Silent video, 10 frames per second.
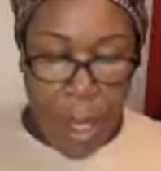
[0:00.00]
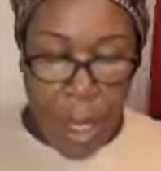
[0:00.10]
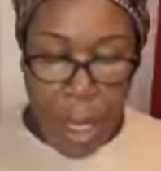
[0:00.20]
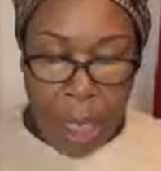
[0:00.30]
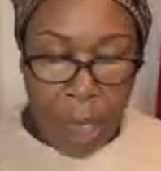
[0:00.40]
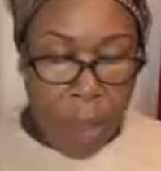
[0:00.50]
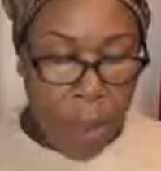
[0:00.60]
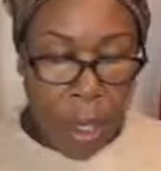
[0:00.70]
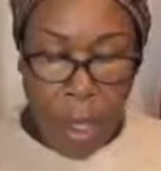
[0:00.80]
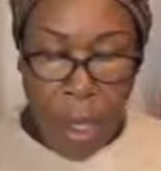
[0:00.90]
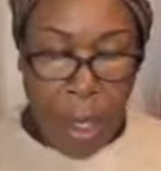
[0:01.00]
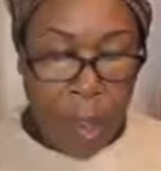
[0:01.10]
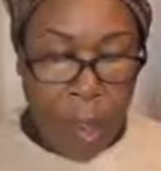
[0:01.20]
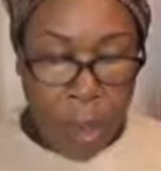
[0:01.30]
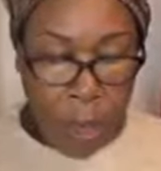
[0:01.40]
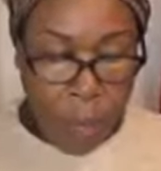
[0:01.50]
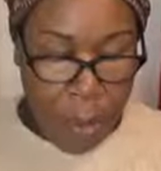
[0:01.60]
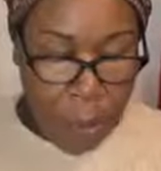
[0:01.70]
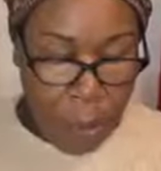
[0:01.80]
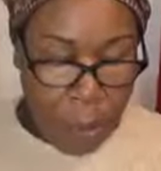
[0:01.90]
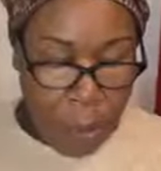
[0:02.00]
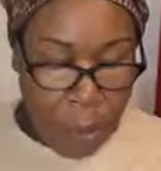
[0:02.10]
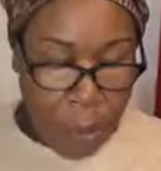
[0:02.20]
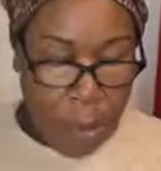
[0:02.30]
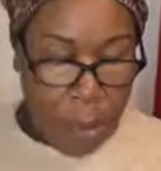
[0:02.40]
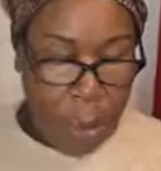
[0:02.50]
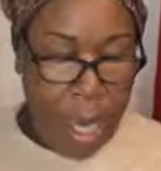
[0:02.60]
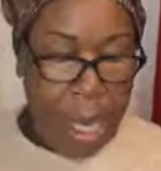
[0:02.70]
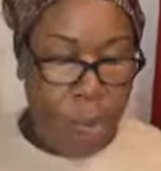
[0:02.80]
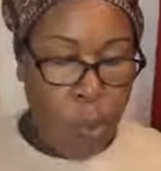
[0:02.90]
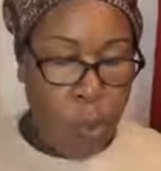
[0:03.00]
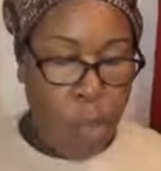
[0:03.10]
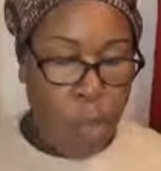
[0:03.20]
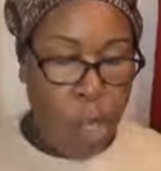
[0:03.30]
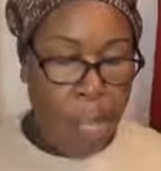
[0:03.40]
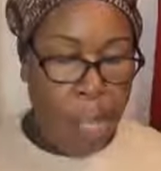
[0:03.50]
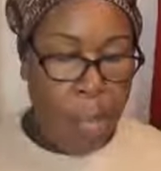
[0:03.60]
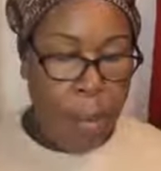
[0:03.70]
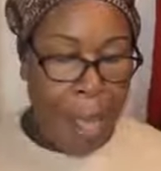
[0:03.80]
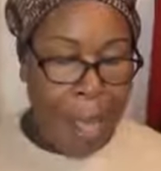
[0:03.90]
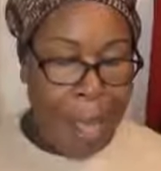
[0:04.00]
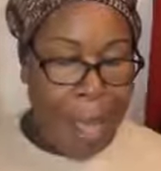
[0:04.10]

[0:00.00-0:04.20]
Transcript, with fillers: Uh, doing all sorts of things to Christians. So that is what we're talking about.